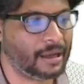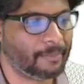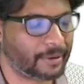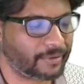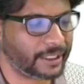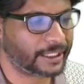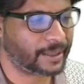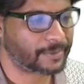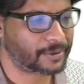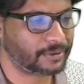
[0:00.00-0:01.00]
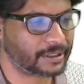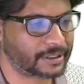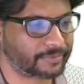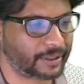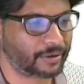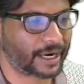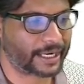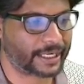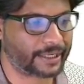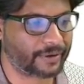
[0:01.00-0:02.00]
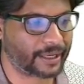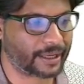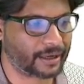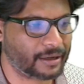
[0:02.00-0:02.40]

But when it comes to this, when you are adding a defer here,